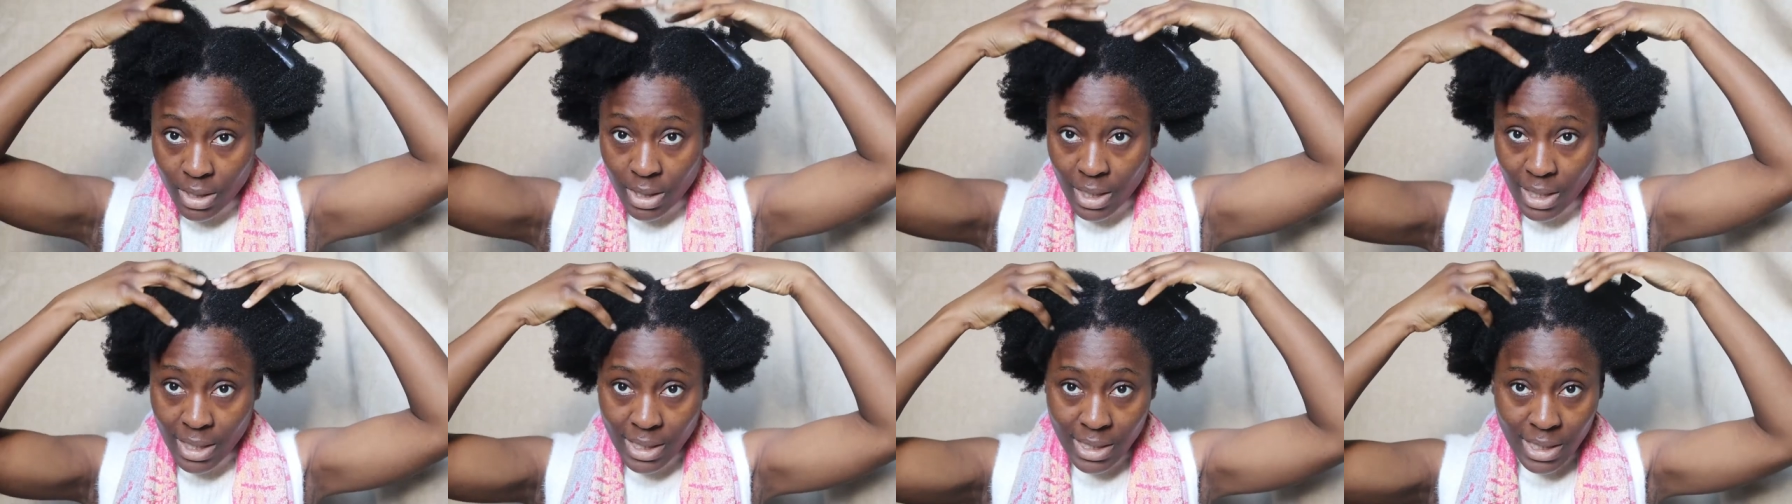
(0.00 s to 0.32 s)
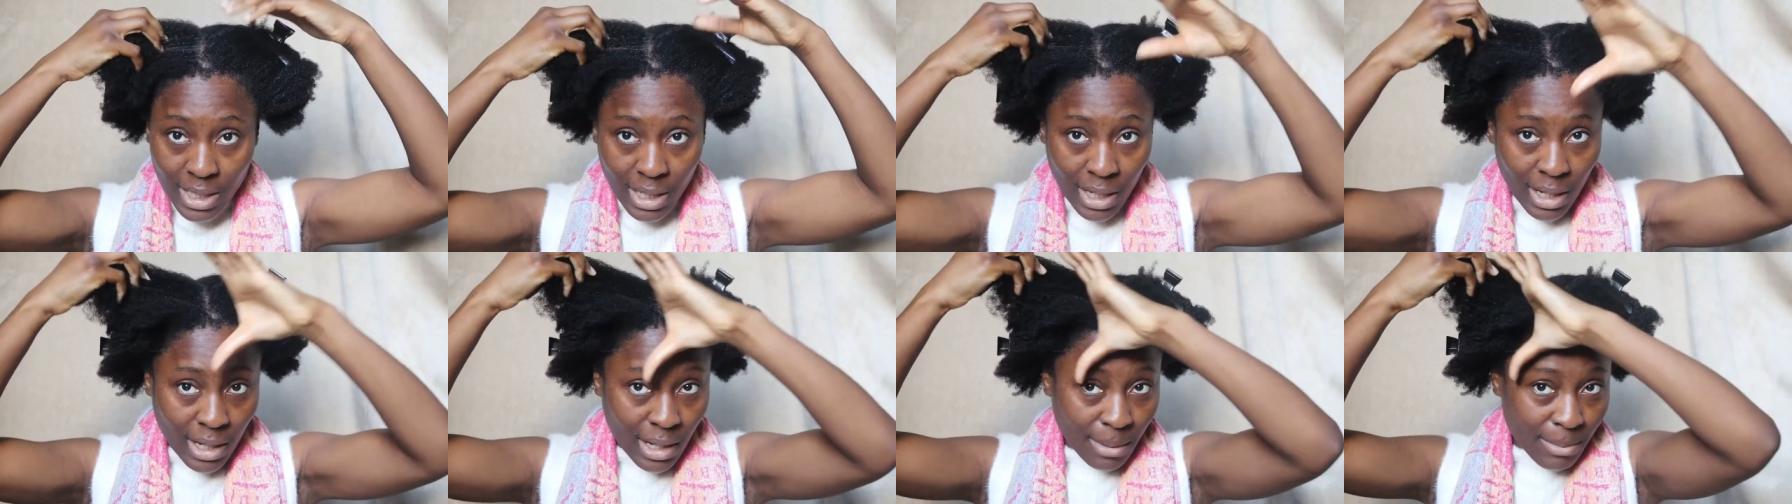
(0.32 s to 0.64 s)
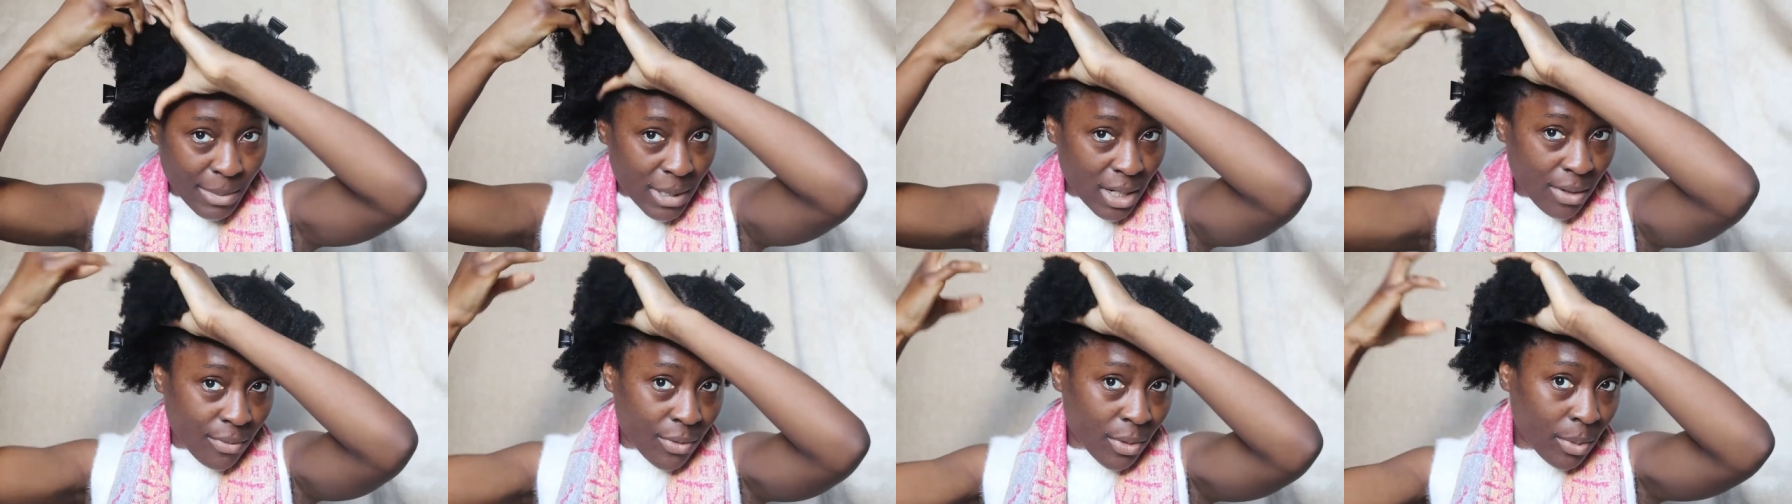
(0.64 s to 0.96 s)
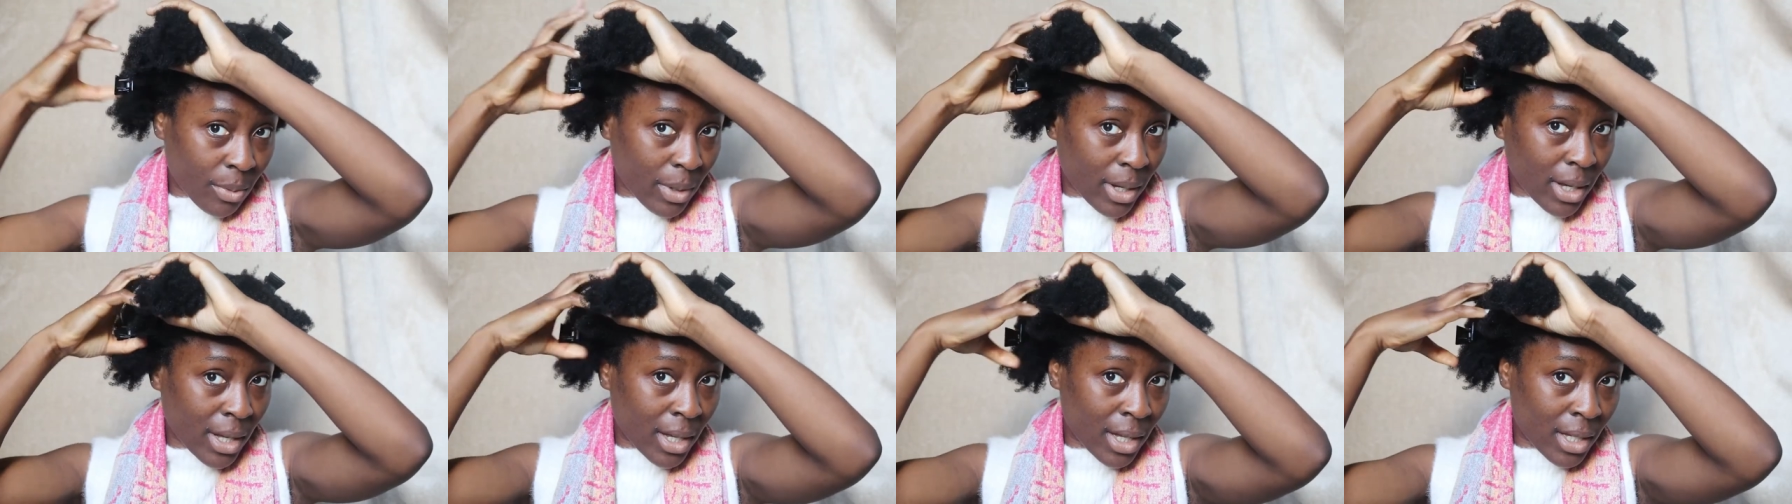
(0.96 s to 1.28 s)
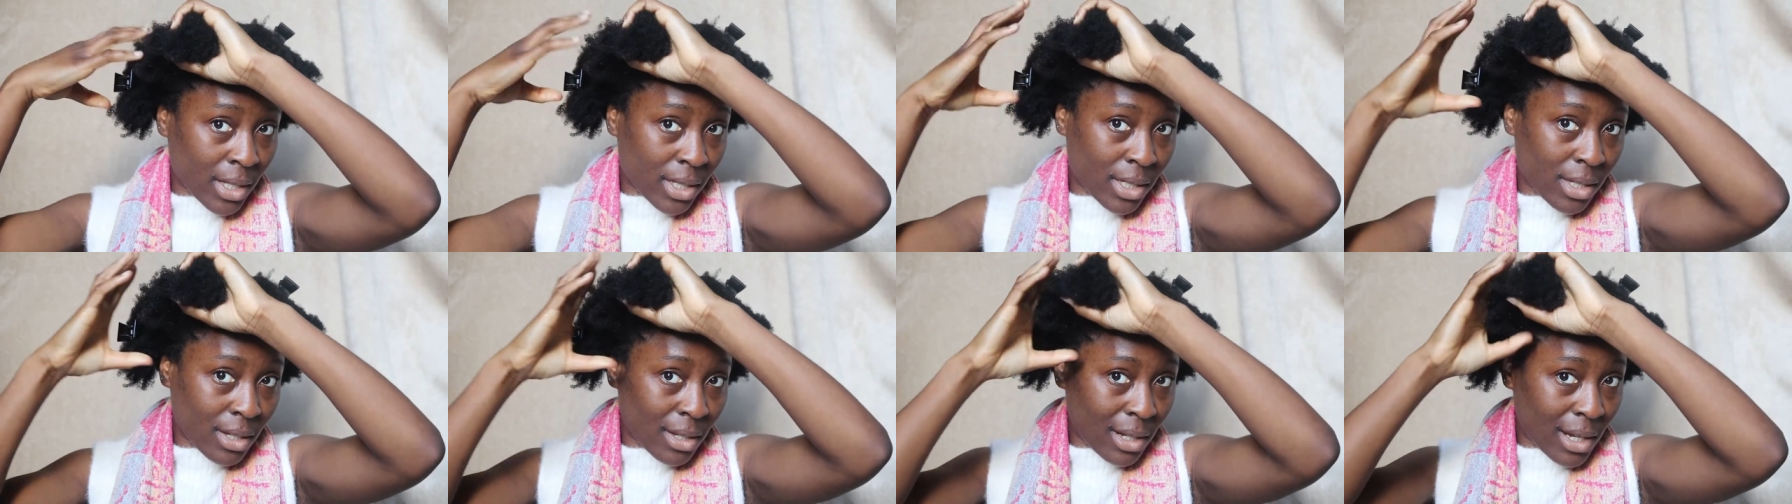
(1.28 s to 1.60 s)
So that is clipped out of the
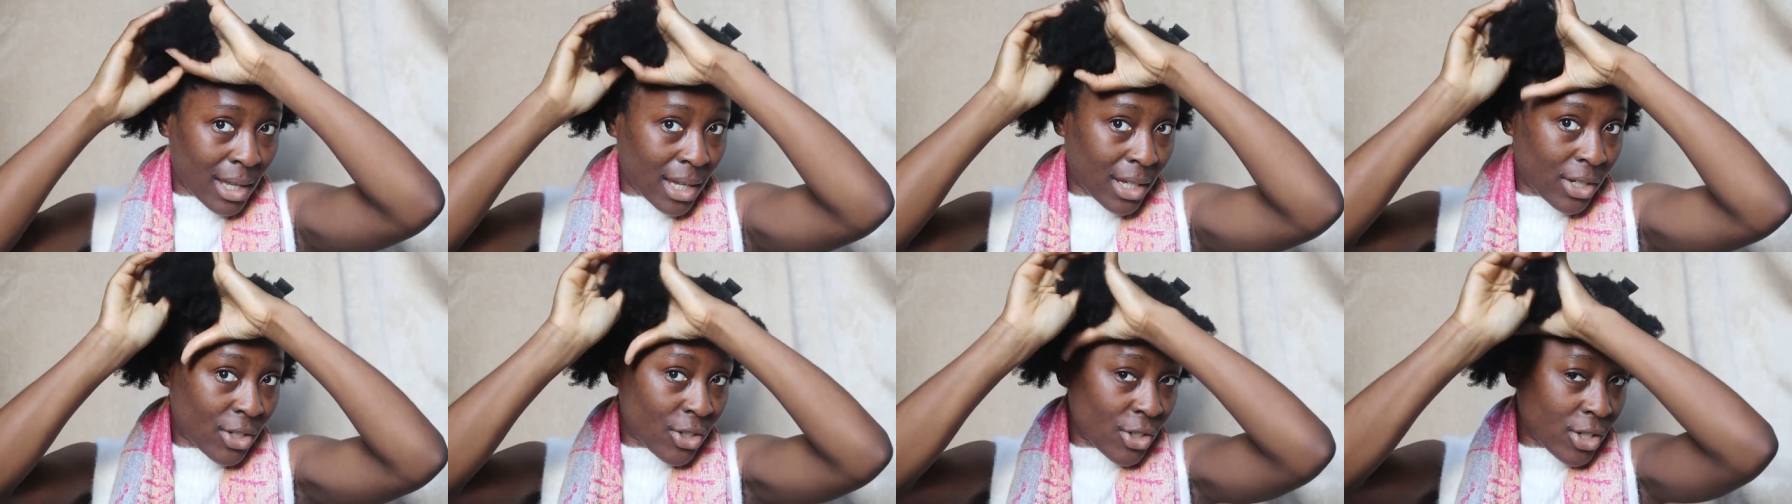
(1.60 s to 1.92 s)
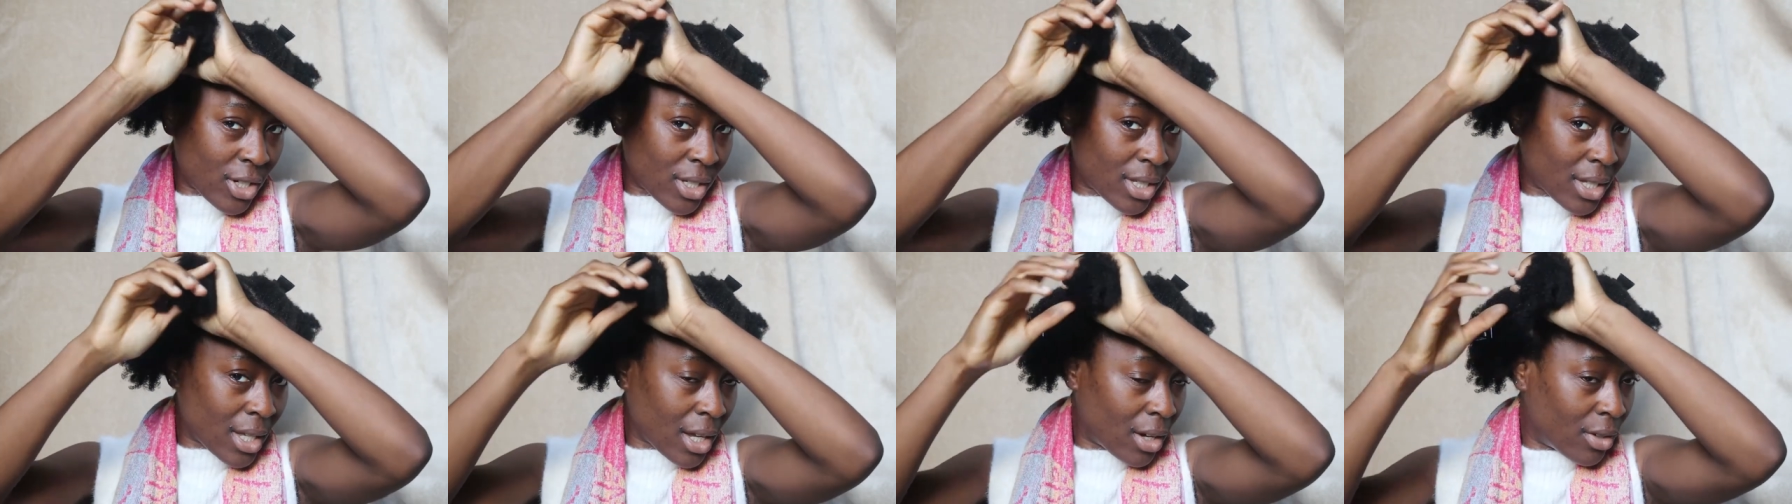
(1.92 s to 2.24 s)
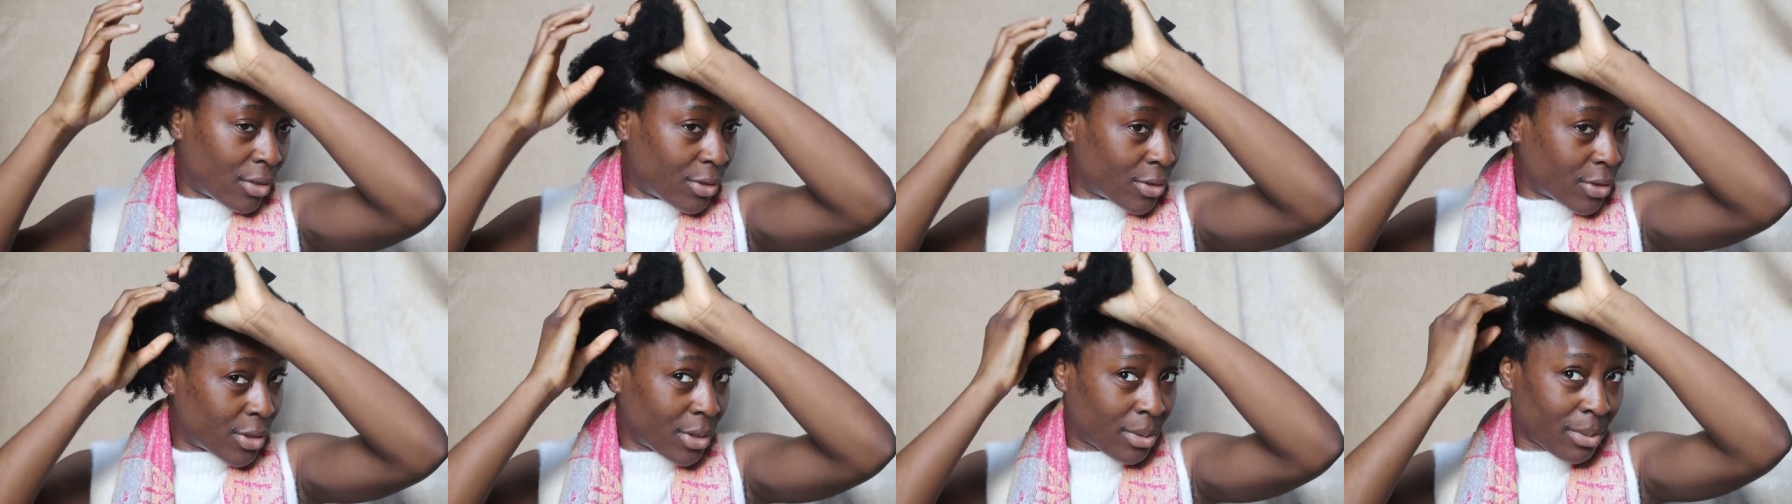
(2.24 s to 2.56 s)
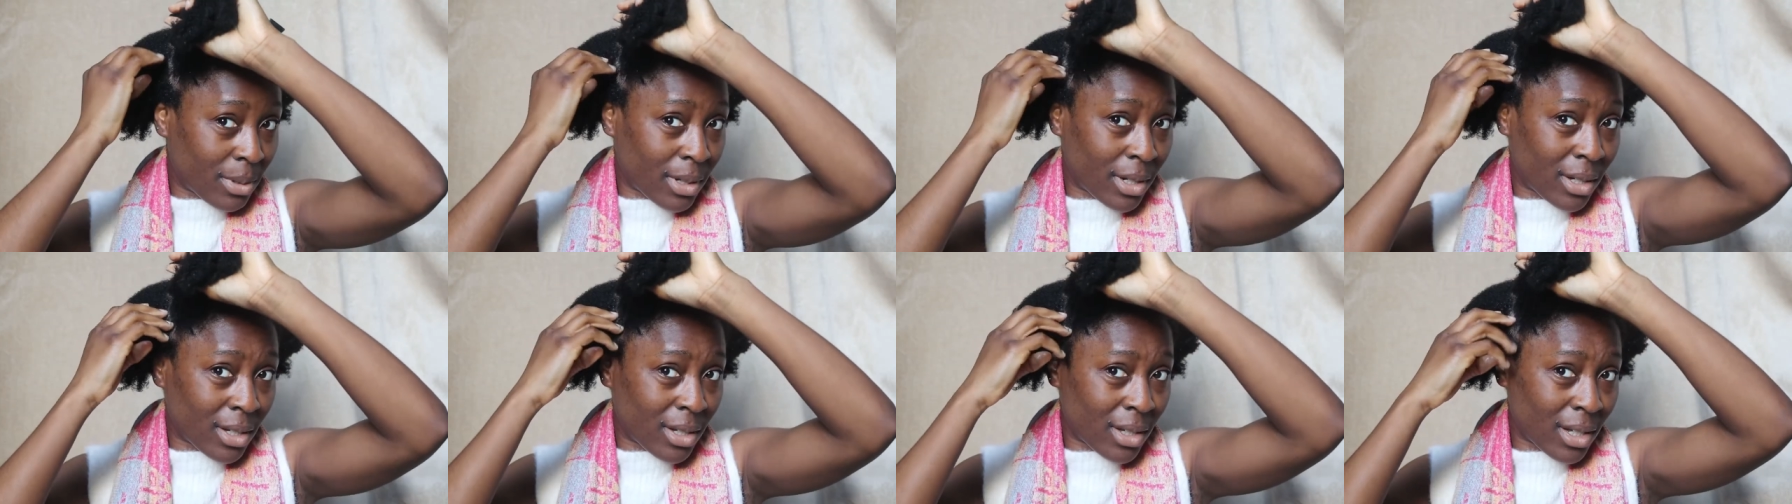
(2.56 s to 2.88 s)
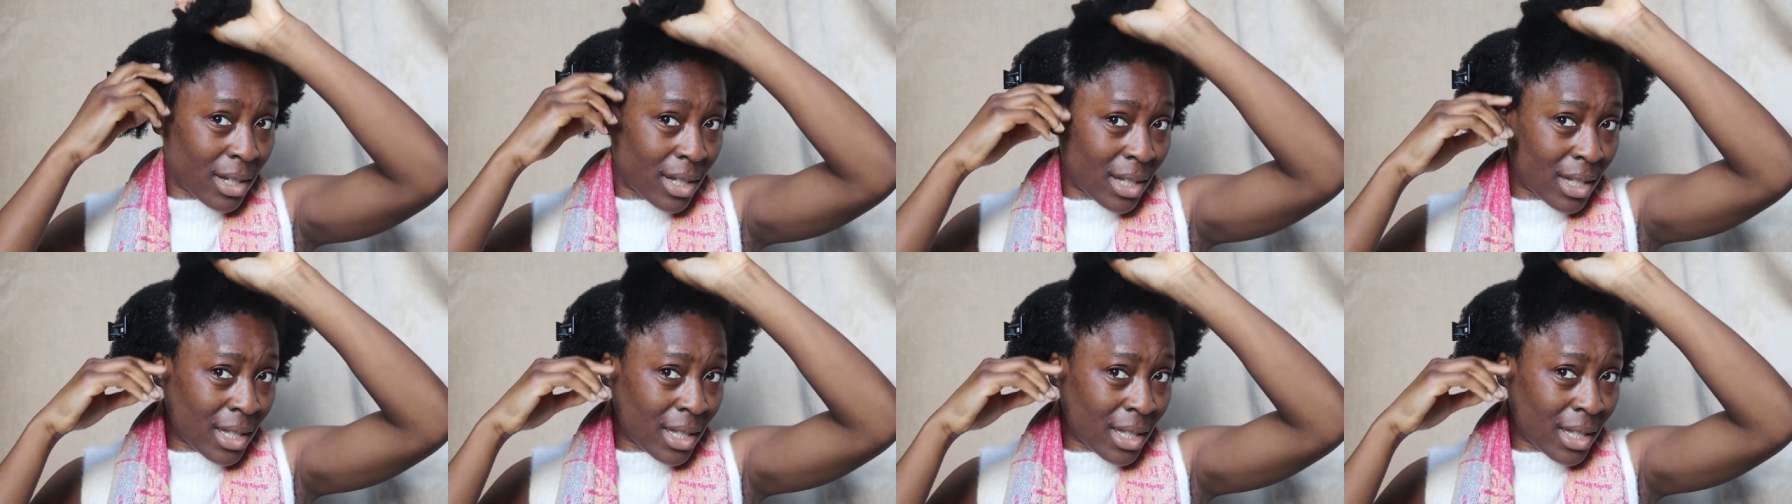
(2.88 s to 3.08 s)
way, so let's just get onto it.